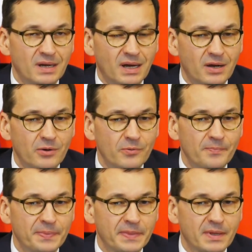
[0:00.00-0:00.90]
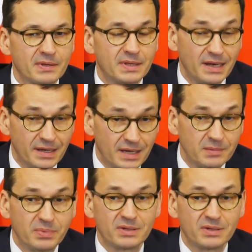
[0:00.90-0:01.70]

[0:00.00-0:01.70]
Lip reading: how delicate